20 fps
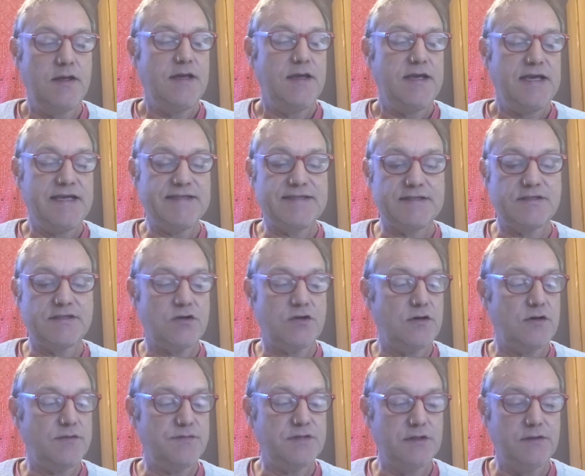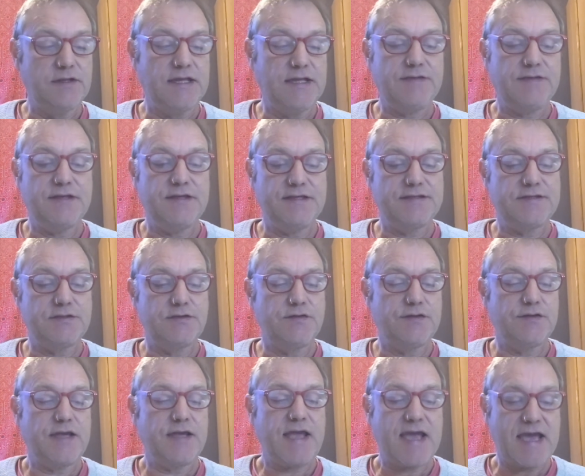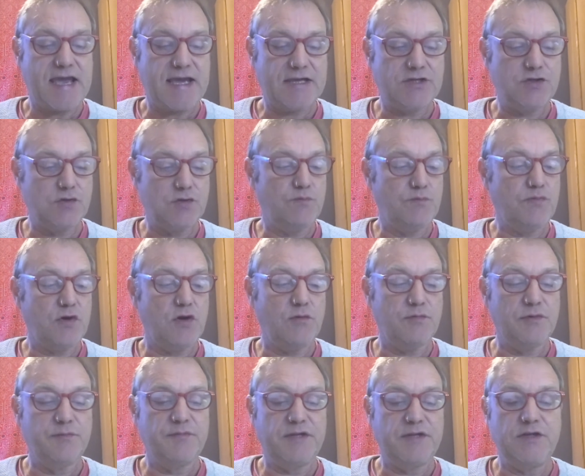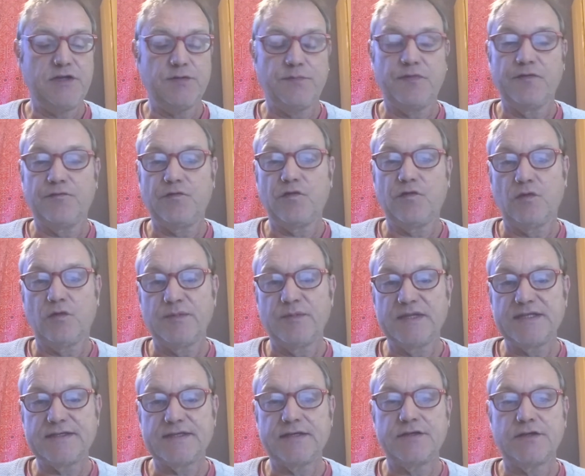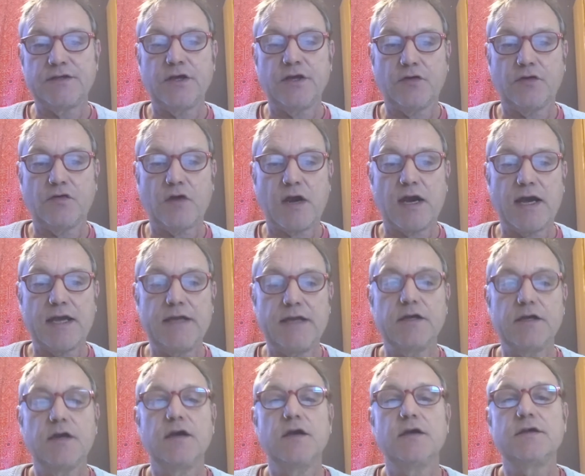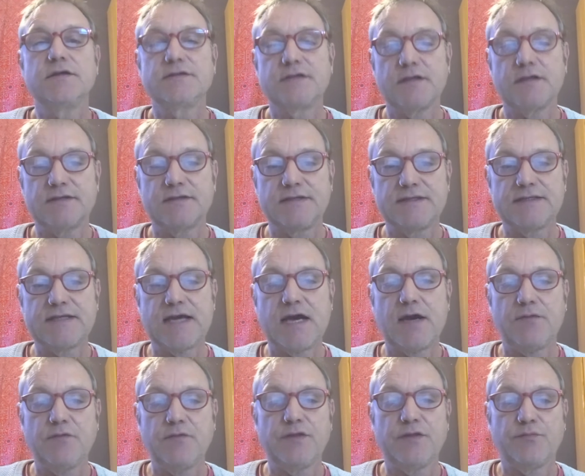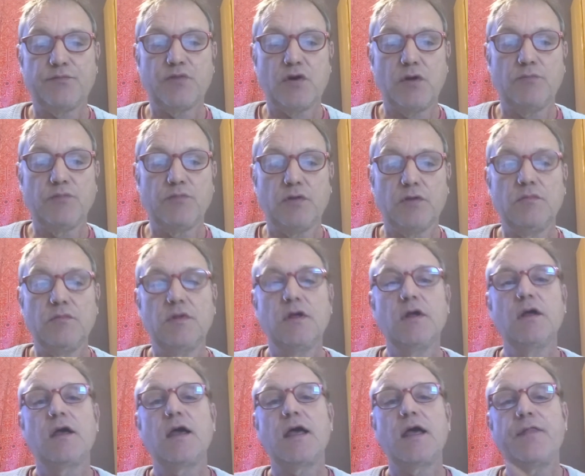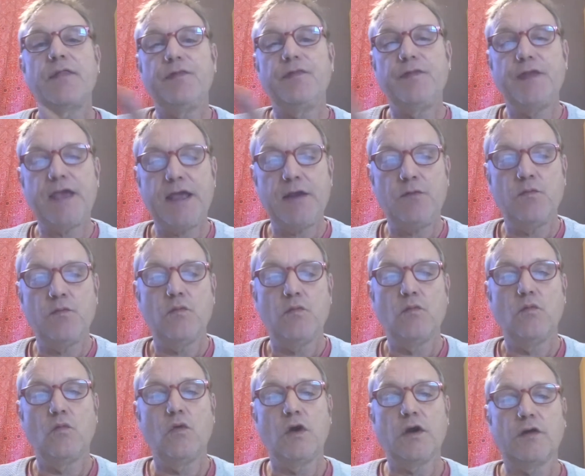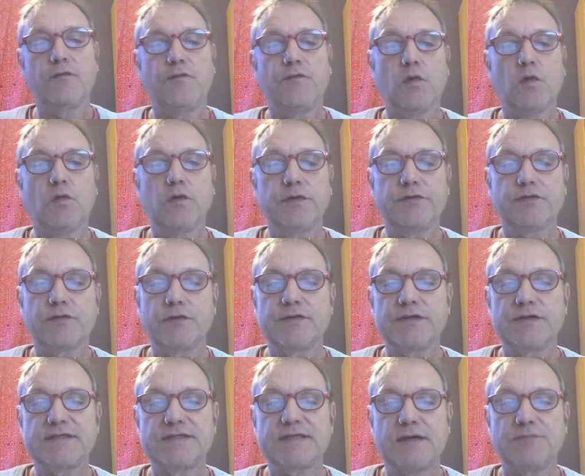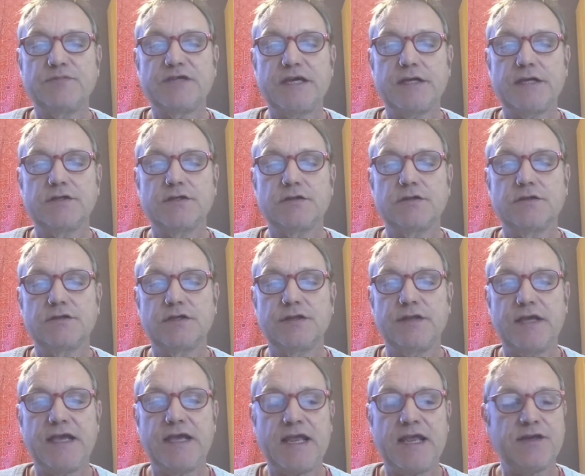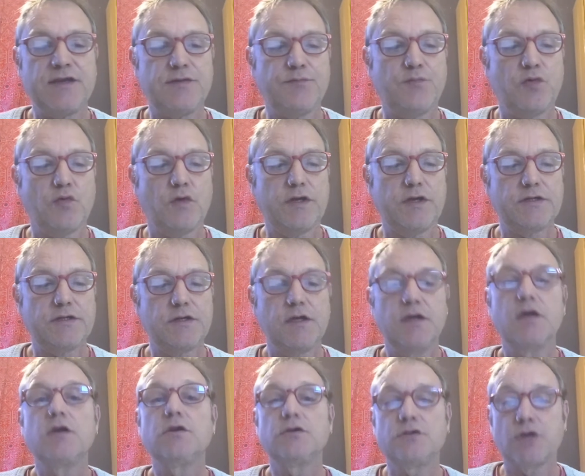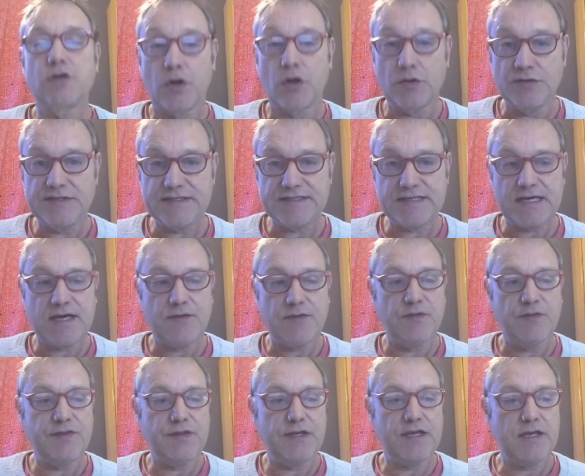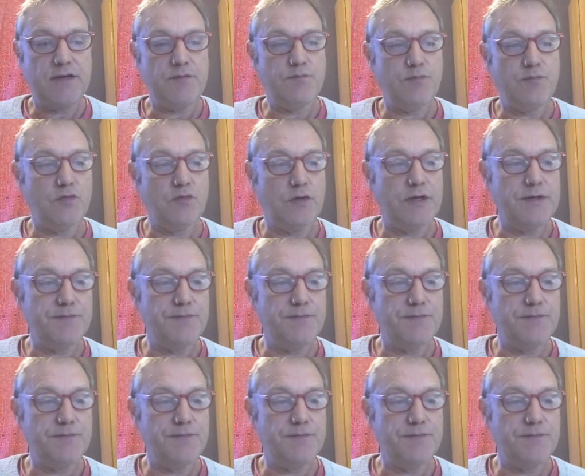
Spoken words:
is it time to link this to the actual problem in your performance and your grade. So start with a problem and then work forward through the subject to the end point. Don't start with the end point.